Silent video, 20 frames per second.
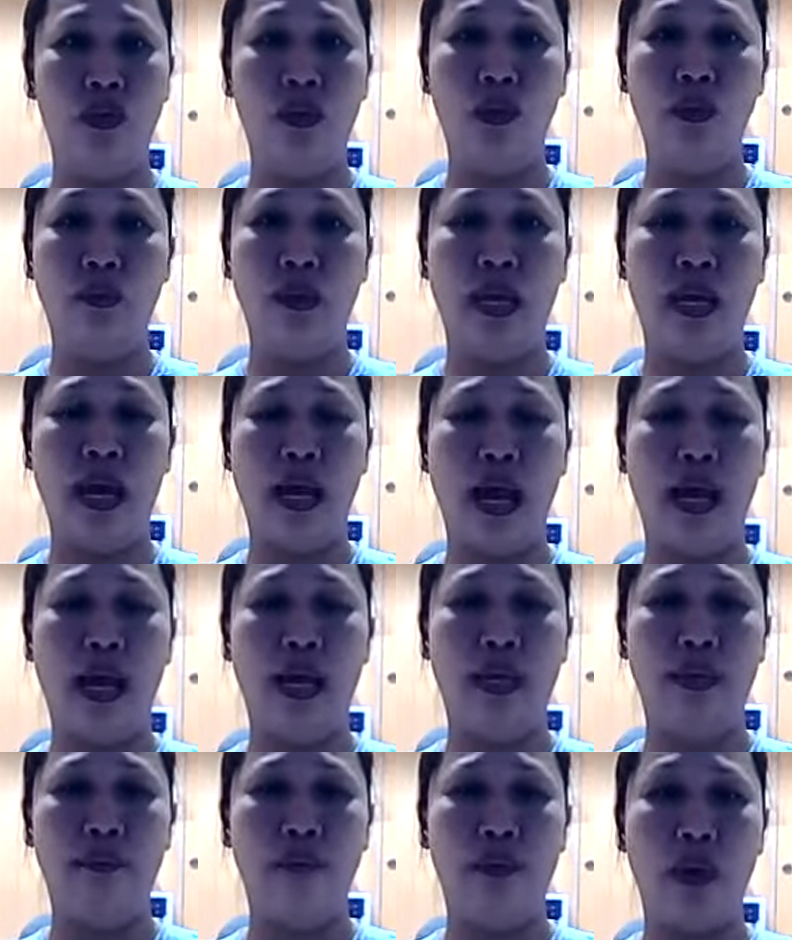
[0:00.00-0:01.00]
do my
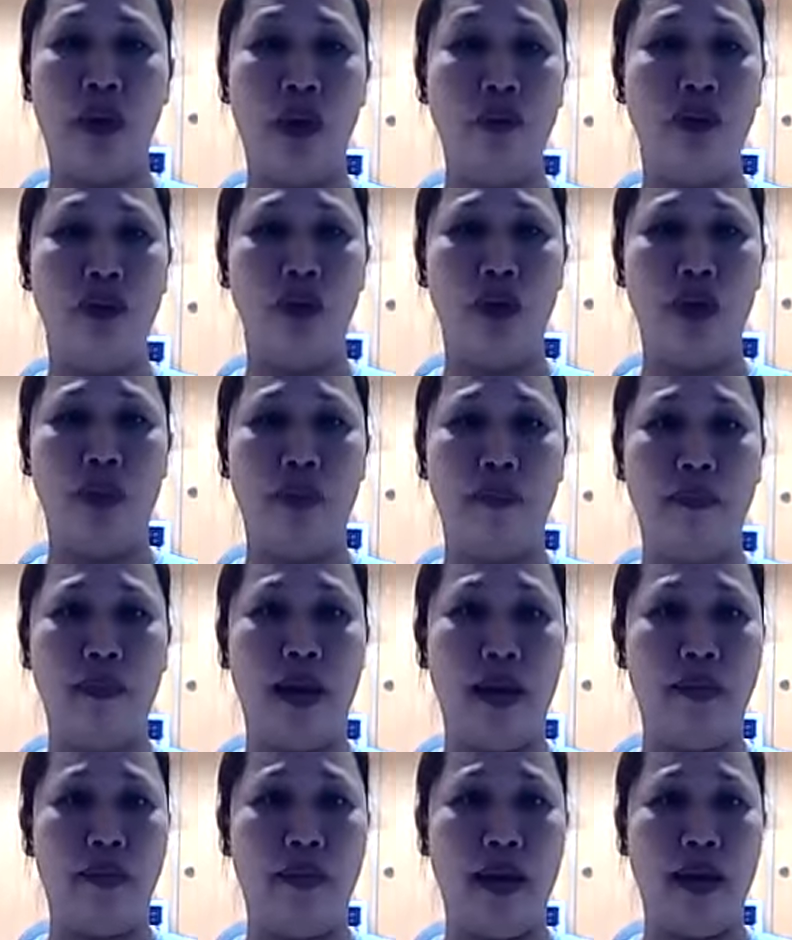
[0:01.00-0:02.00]
I promise to give
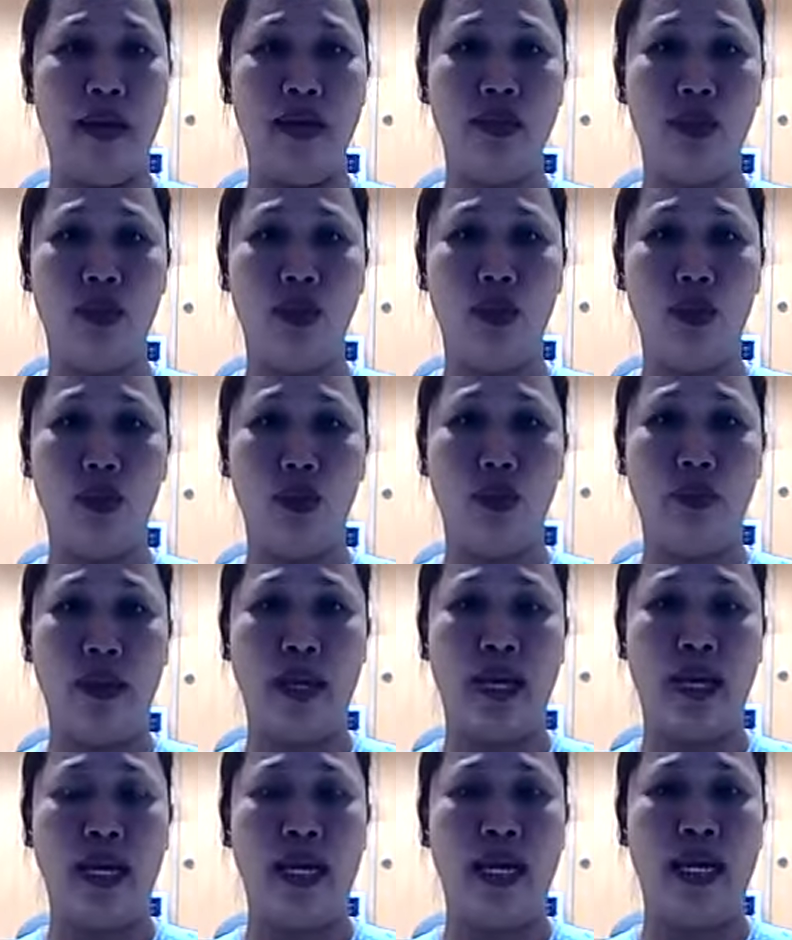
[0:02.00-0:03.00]
my best to do
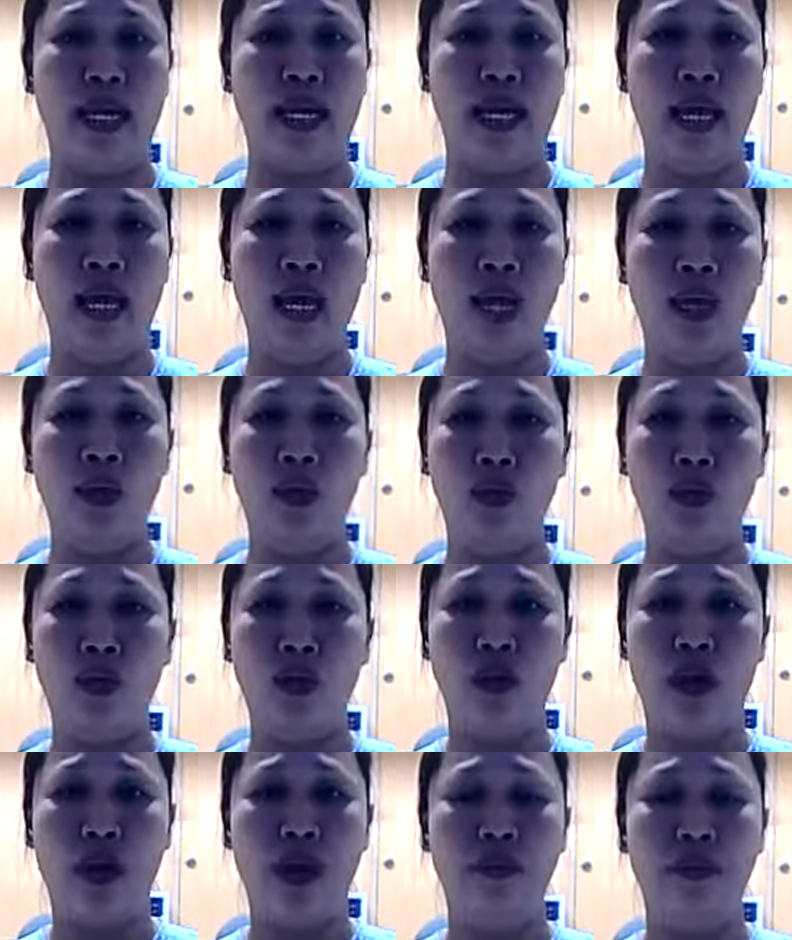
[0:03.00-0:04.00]
my
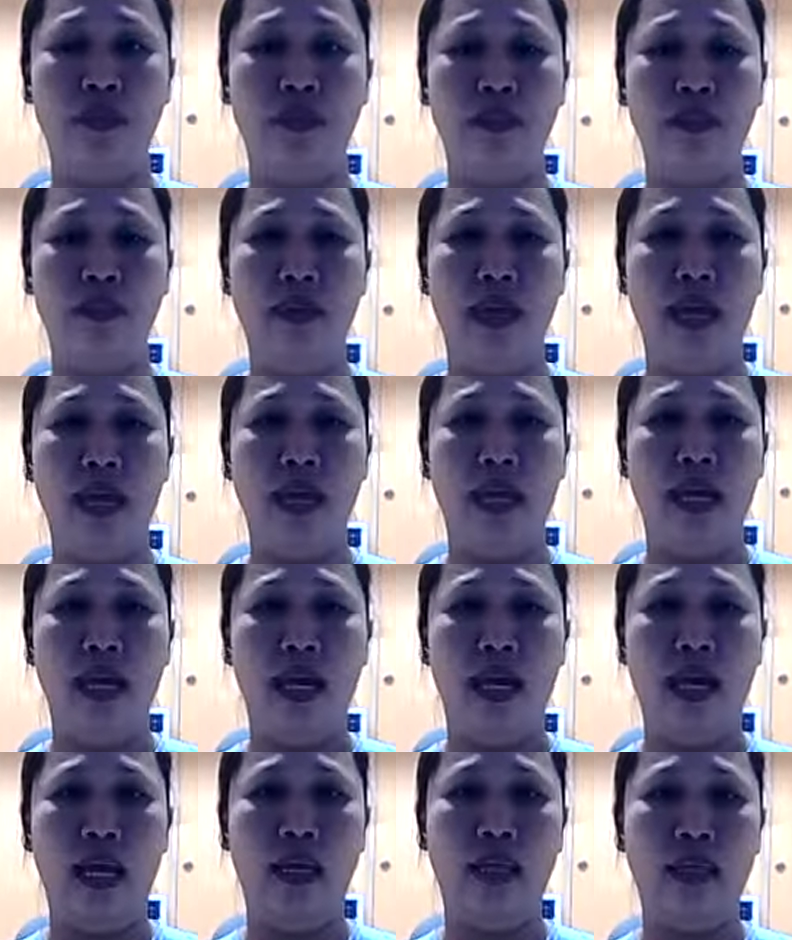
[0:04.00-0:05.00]
job,
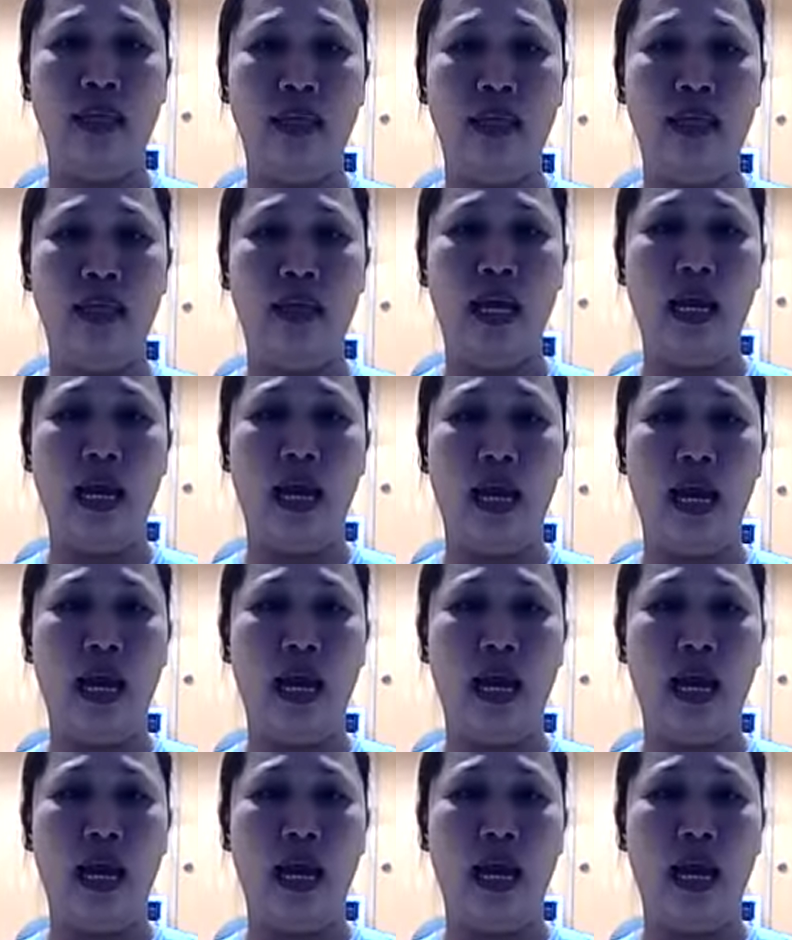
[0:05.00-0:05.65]
and